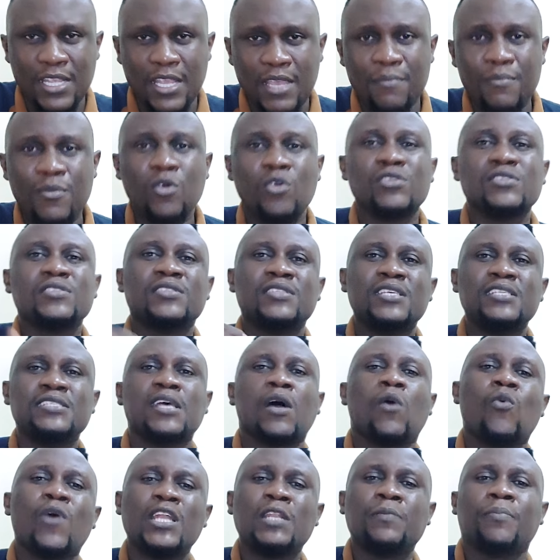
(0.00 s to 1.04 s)
because these
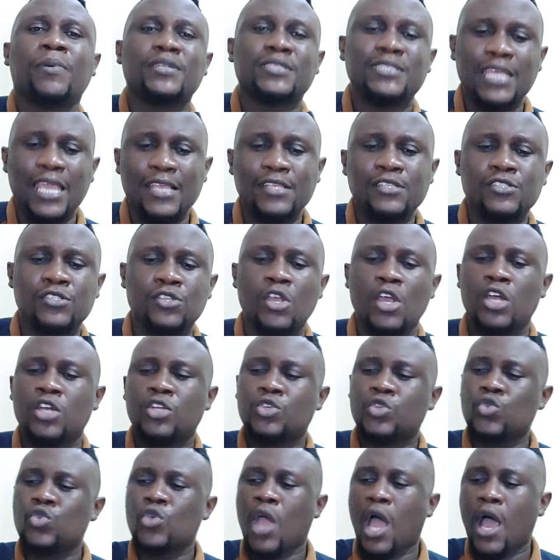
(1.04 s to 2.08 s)
are what pertains
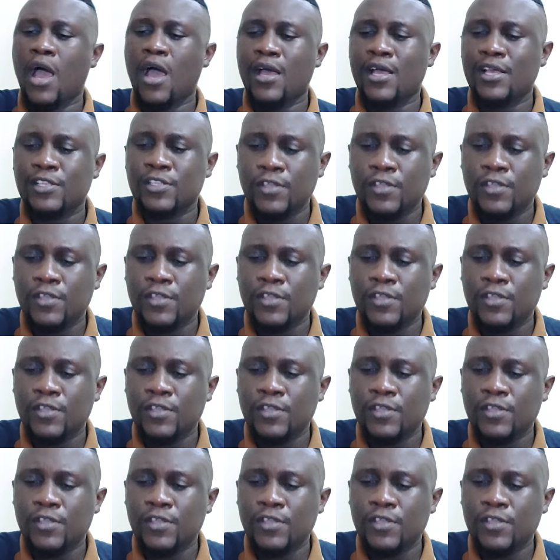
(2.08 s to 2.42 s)
to your